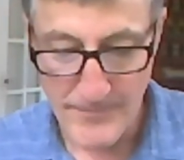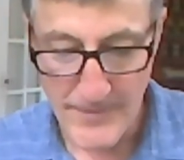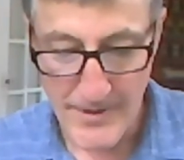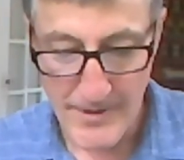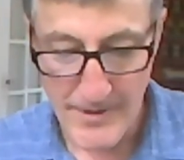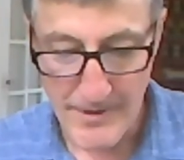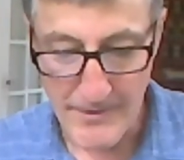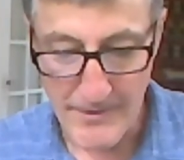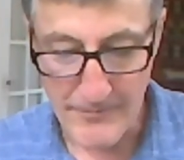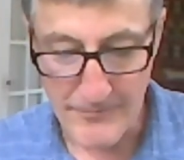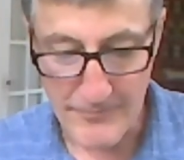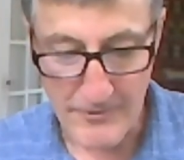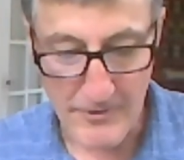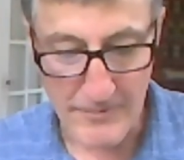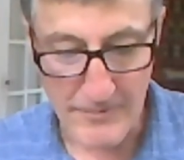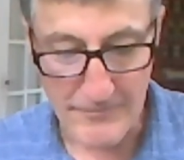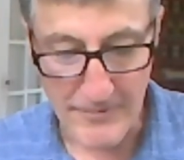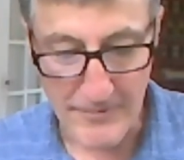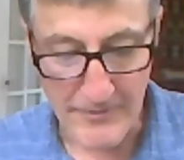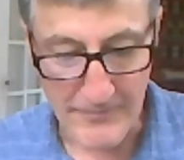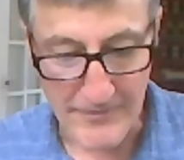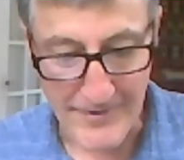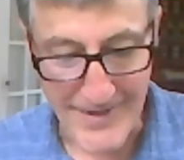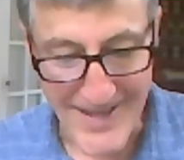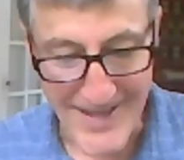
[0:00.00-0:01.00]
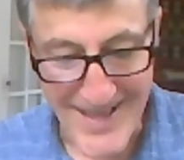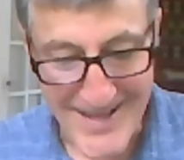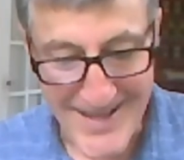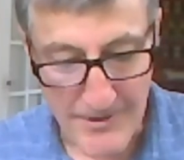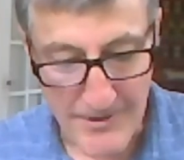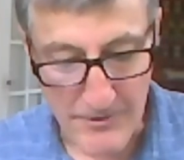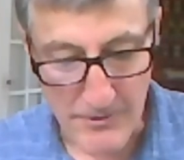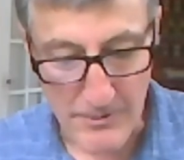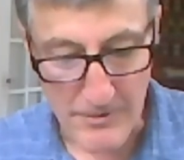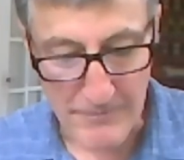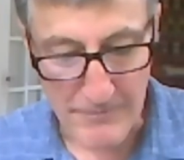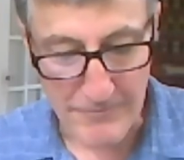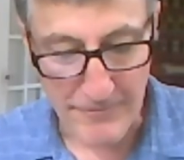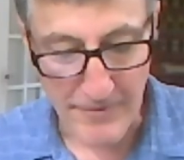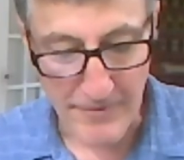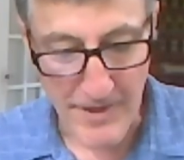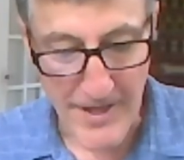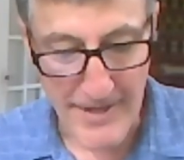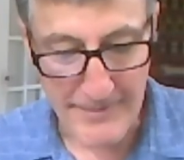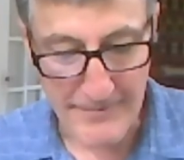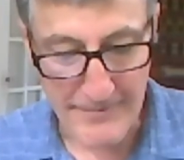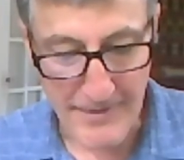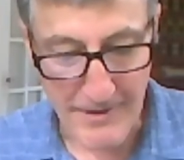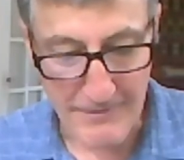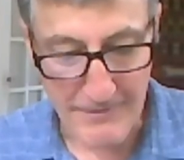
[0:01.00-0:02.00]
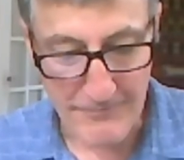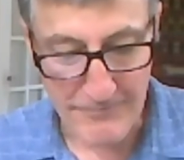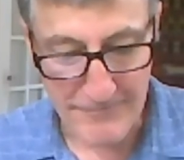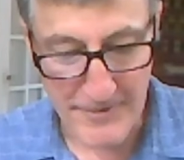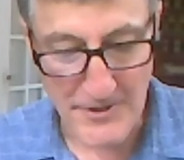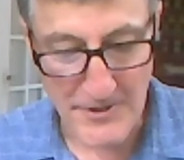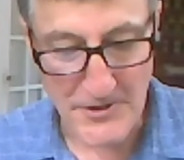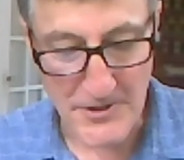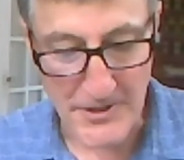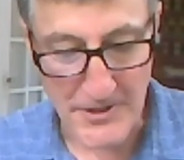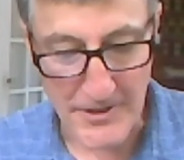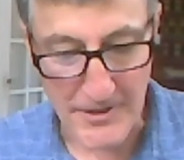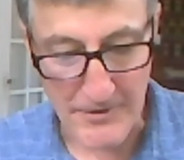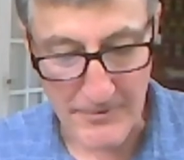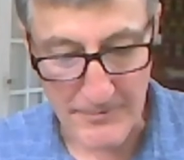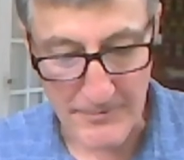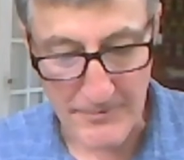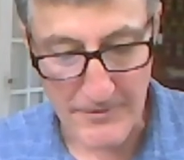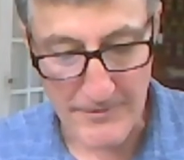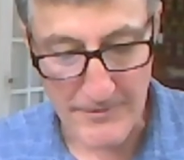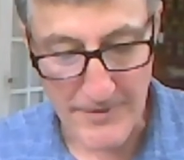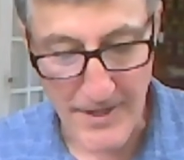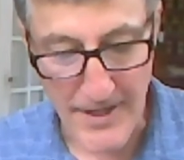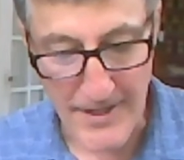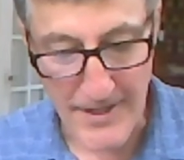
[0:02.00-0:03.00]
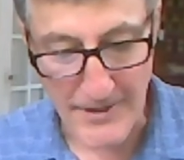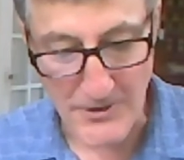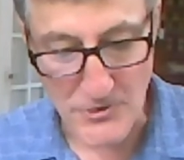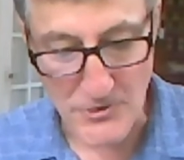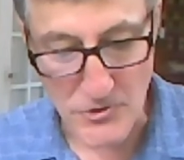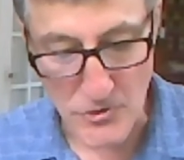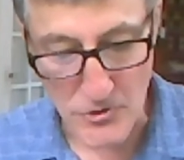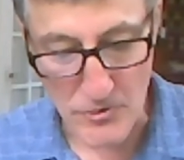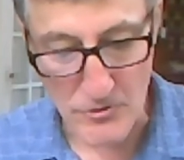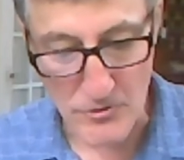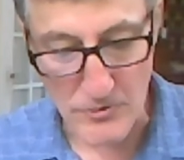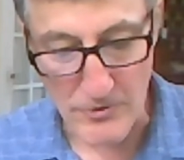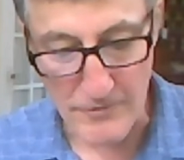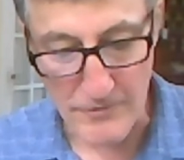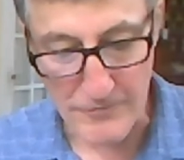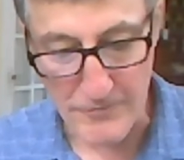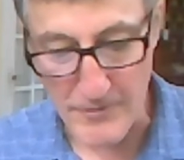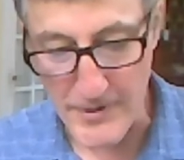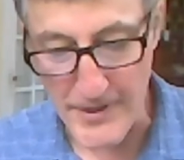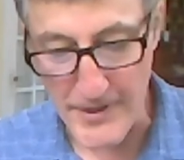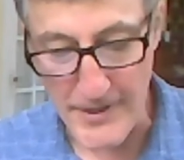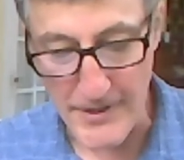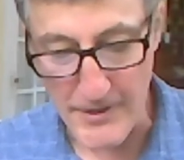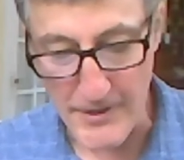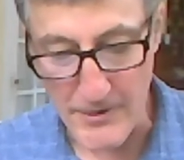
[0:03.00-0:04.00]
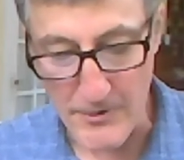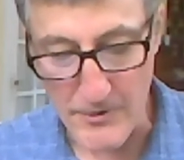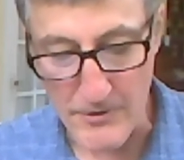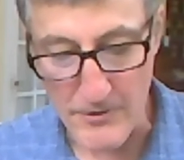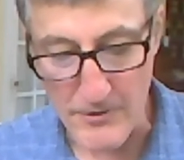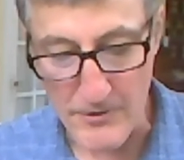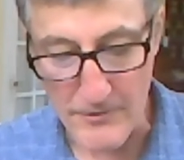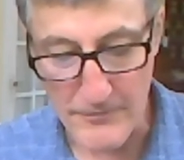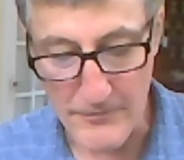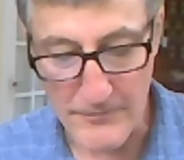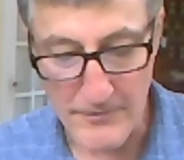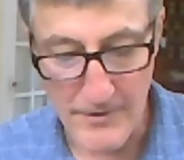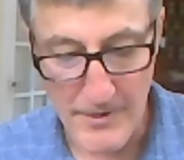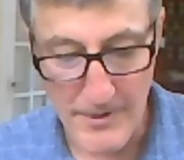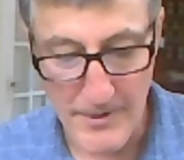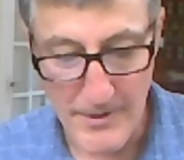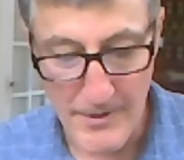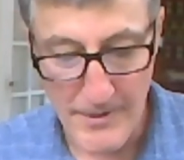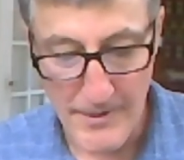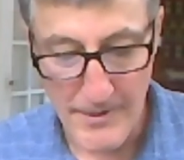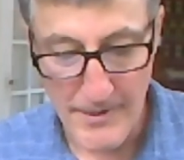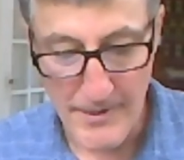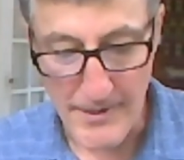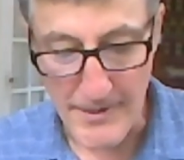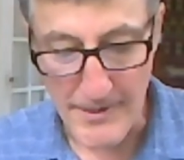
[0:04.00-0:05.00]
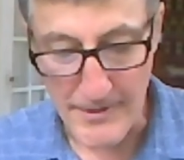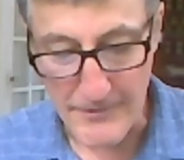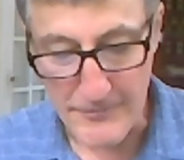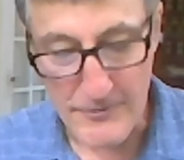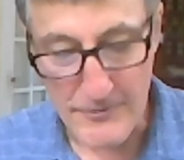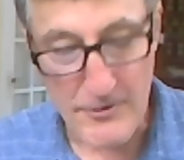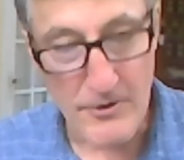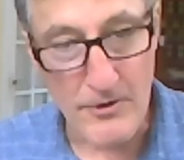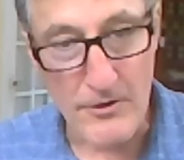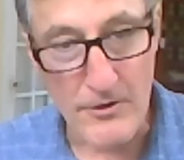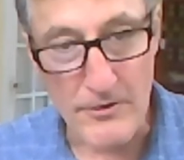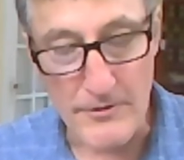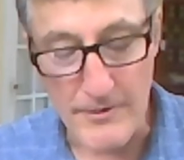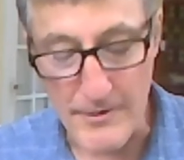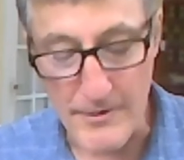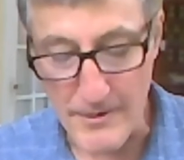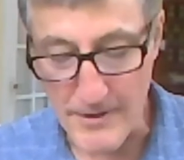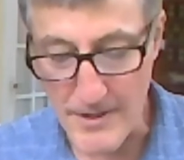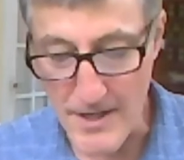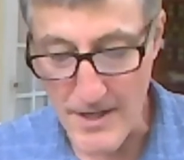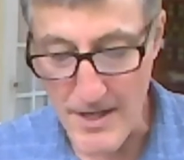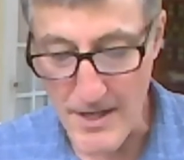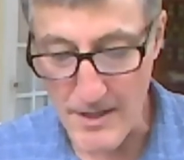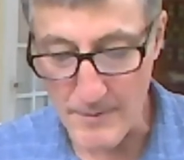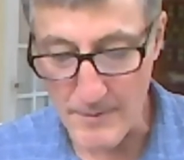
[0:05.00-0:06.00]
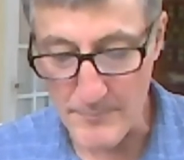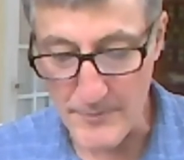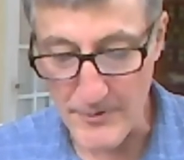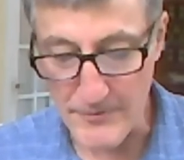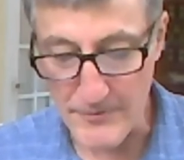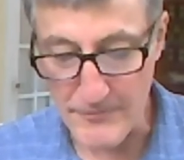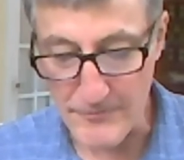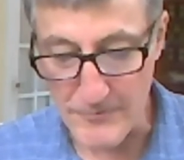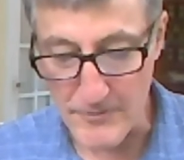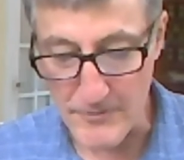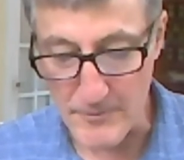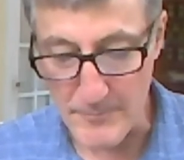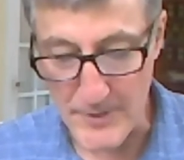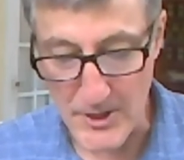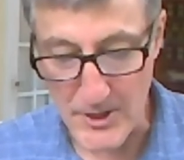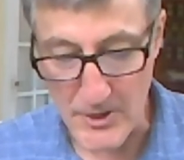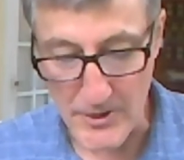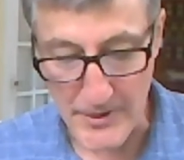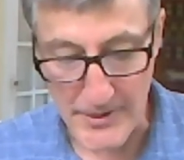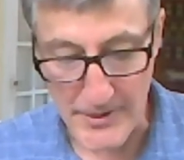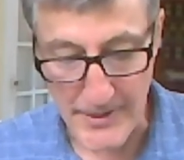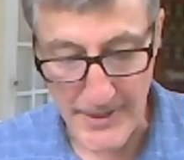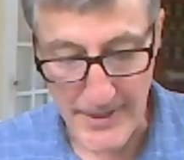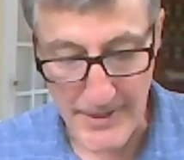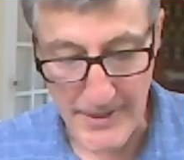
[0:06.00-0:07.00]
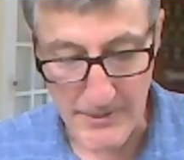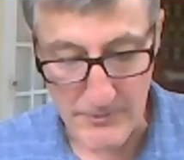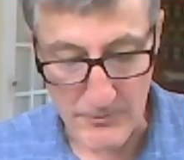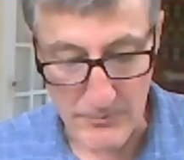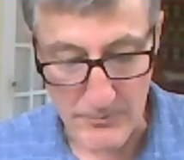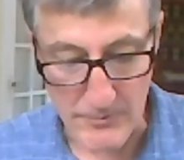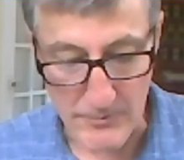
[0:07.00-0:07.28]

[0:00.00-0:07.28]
He served as an editor of Fly Fishing and Tying Journal for eight years, and he's currently a columnist for American Angler.